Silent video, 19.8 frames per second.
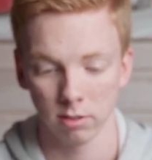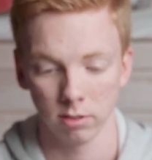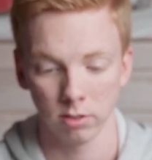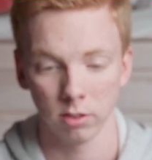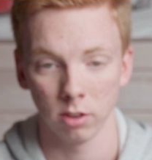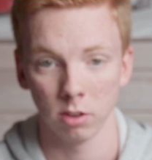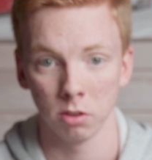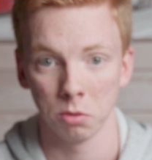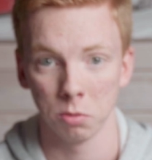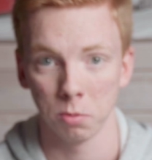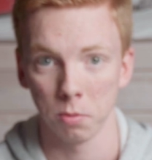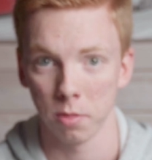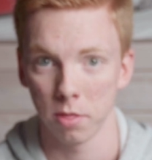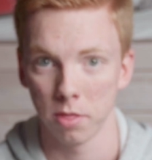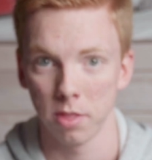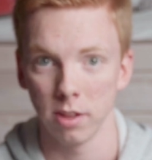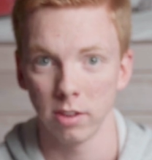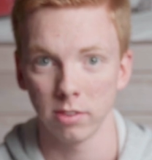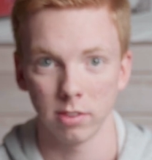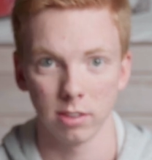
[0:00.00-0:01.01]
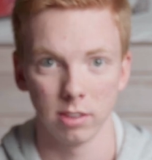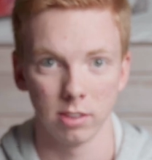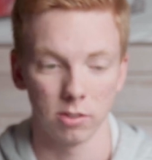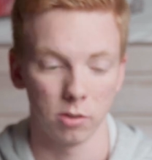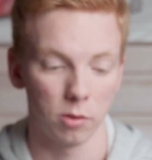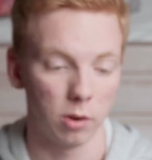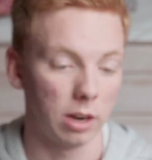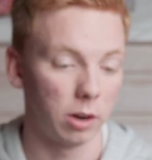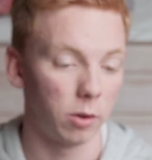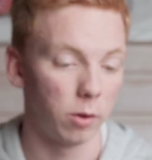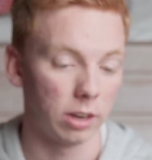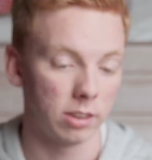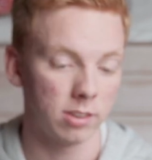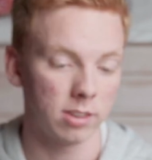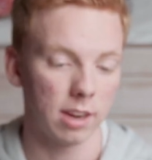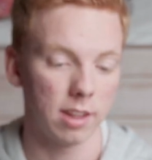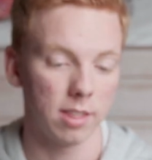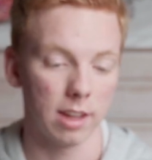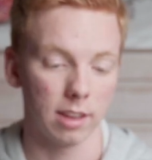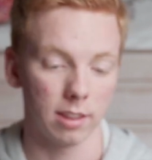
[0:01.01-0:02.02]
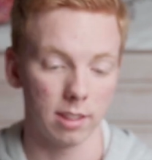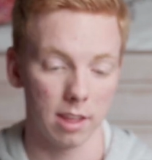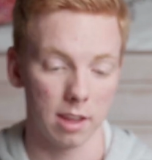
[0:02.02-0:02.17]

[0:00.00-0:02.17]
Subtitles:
So this is a really great sign that